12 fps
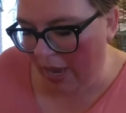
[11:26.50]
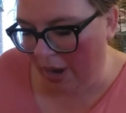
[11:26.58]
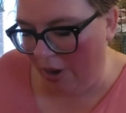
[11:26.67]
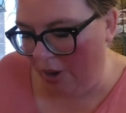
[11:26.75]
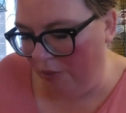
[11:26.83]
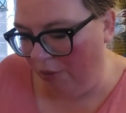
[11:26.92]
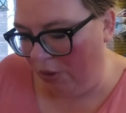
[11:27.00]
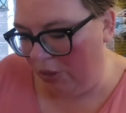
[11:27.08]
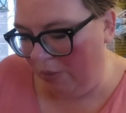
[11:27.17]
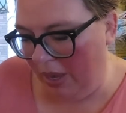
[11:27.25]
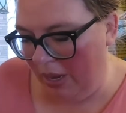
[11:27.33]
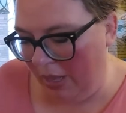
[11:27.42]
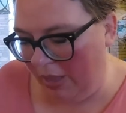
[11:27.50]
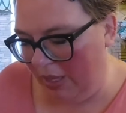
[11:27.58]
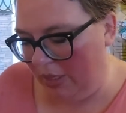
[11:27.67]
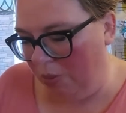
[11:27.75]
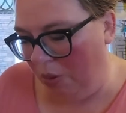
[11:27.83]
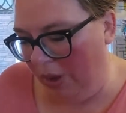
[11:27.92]
here. You fold them in at
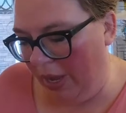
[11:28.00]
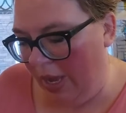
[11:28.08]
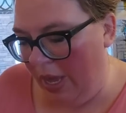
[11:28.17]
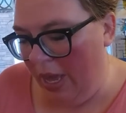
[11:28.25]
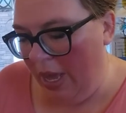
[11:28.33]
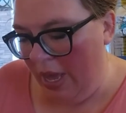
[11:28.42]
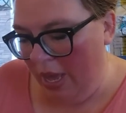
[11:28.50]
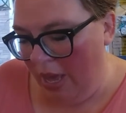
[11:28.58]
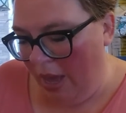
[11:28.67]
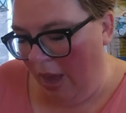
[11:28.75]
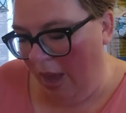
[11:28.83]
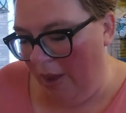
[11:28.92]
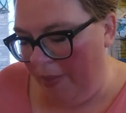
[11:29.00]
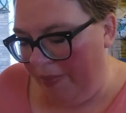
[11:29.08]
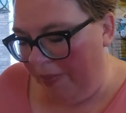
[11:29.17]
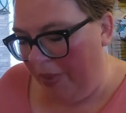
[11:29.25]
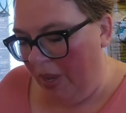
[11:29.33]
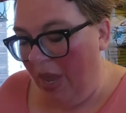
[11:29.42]
this point.
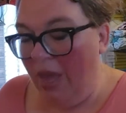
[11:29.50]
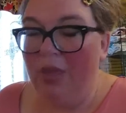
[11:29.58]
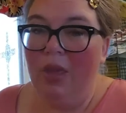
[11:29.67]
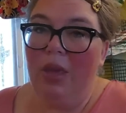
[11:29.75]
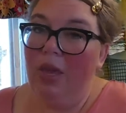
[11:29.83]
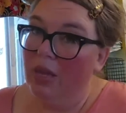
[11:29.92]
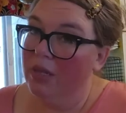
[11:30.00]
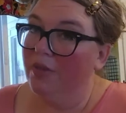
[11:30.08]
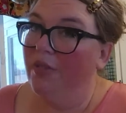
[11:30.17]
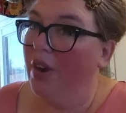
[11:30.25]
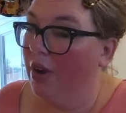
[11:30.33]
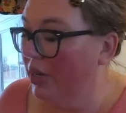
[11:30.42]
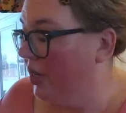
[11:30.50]
Um, and it is very